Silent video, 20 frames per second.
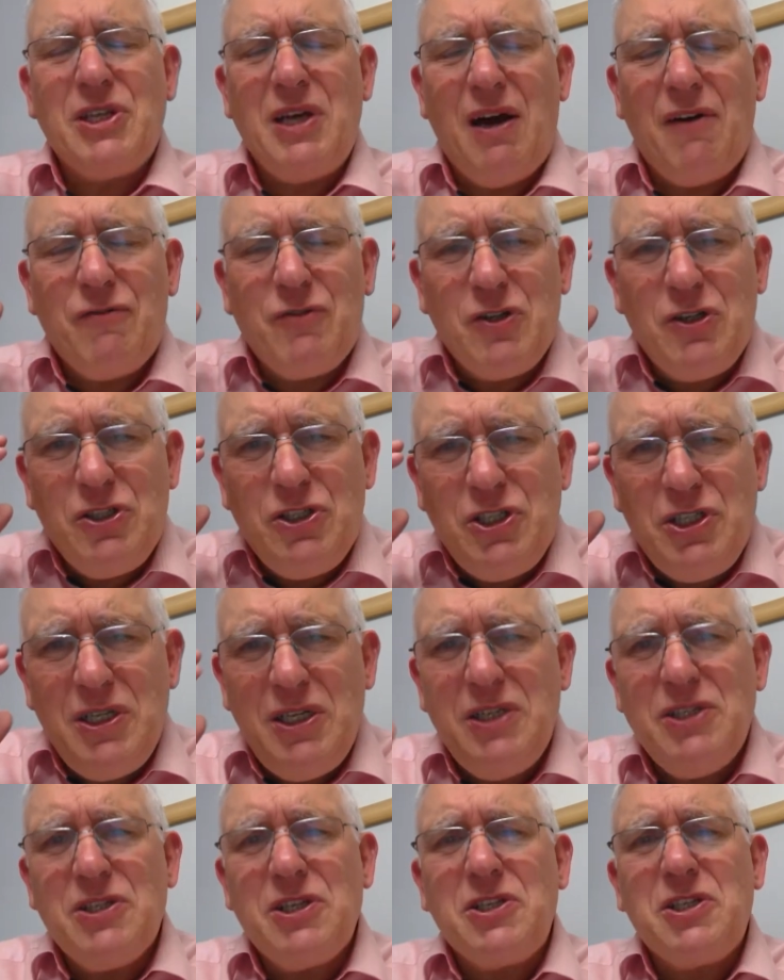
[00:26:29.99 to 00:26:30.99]
after
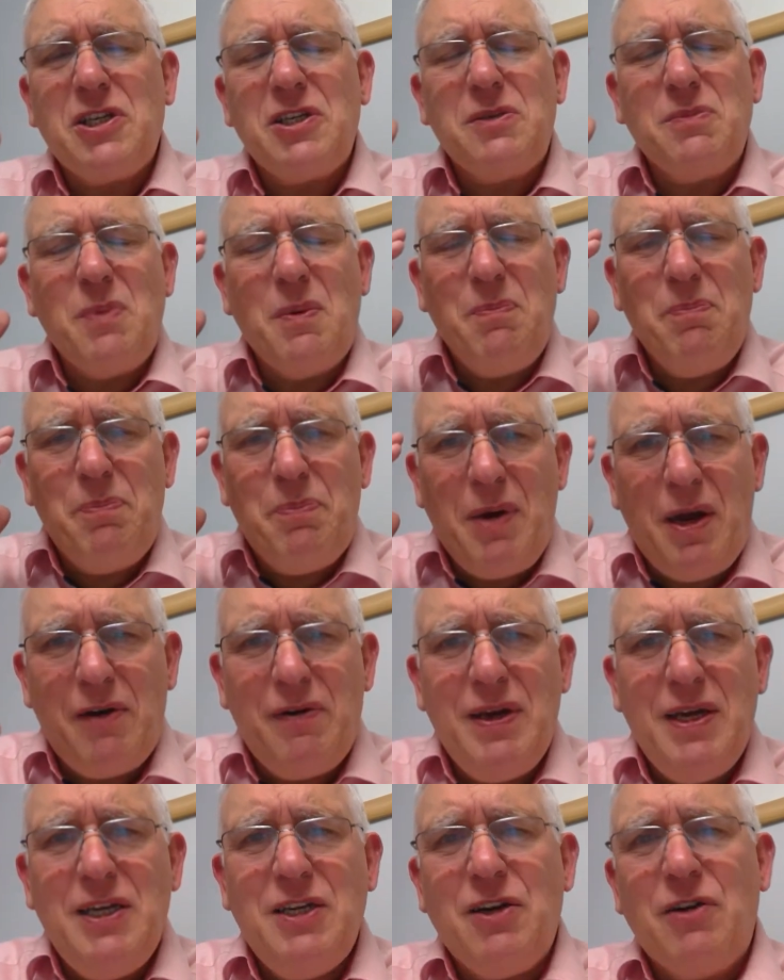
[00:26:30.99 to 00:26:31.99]
Jesus had been
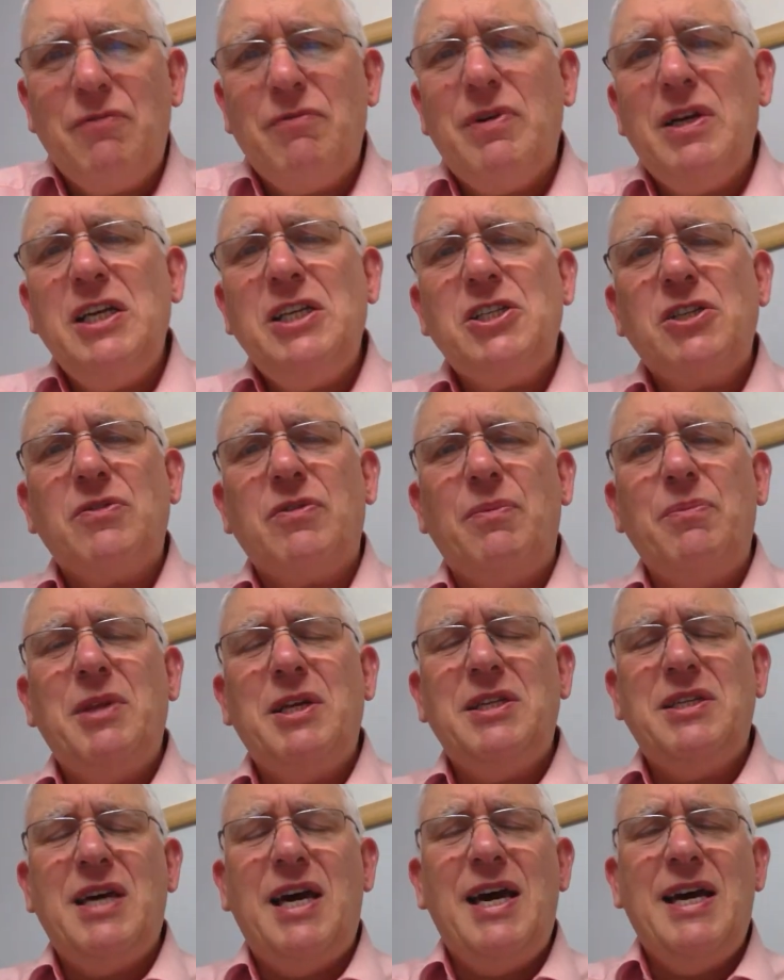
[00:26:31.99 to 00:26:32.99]
buried and raised from the
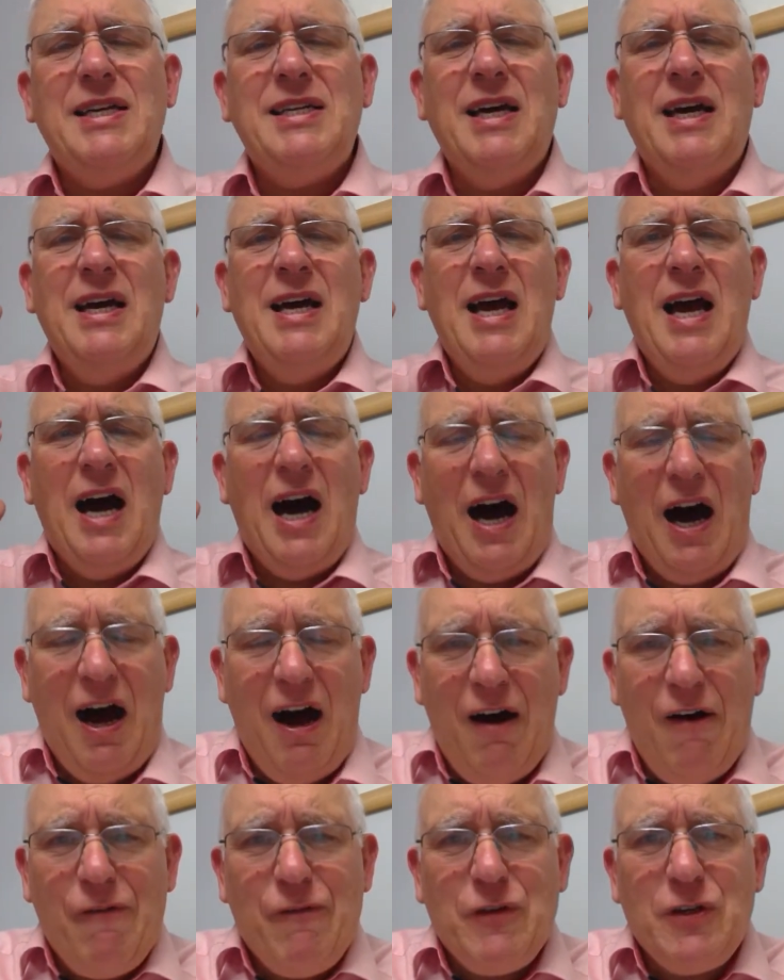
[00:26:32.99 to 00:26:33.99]
dead,
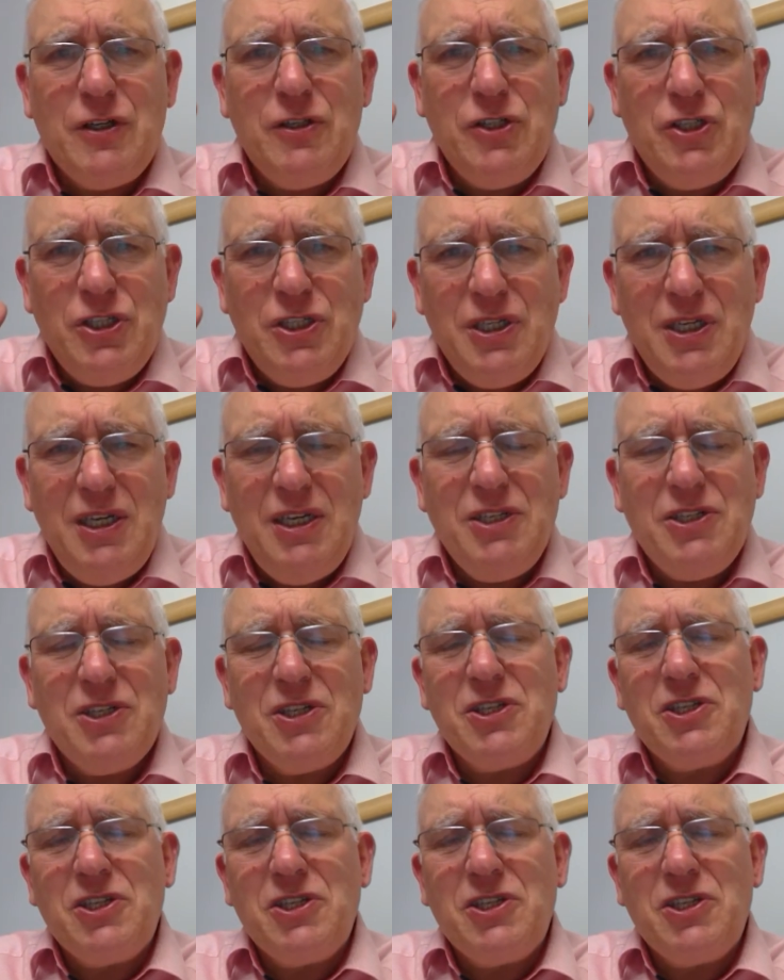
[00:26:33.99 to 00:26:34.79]
after he